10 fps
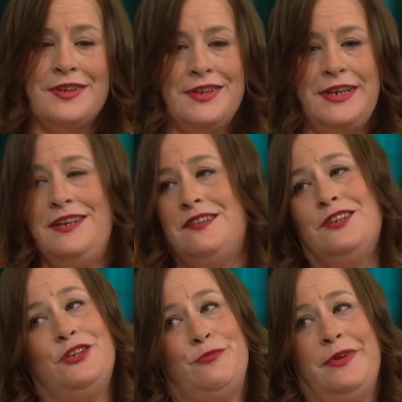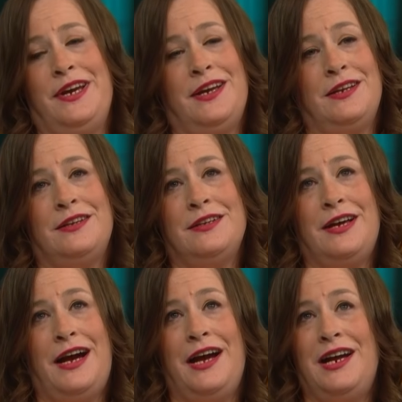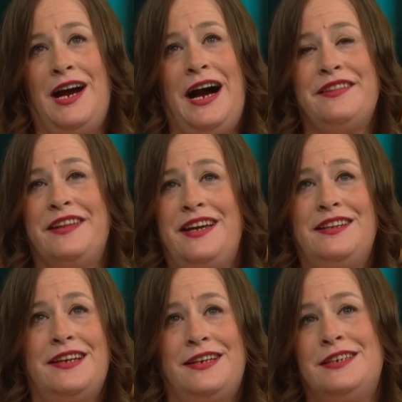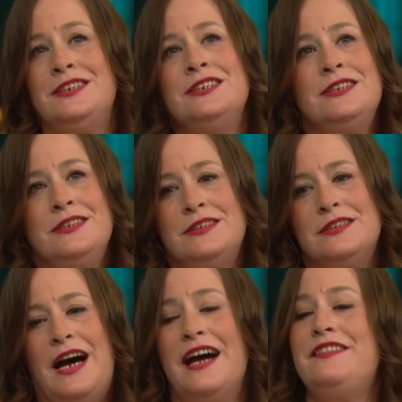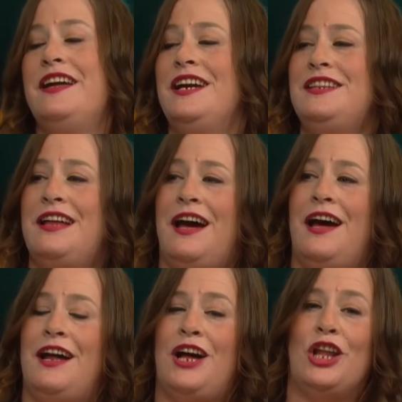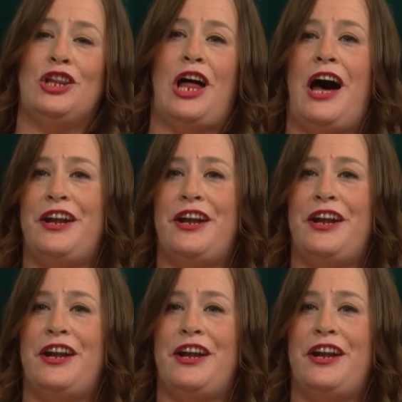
He's a good man. I, I think that I think that a lot of. You hear the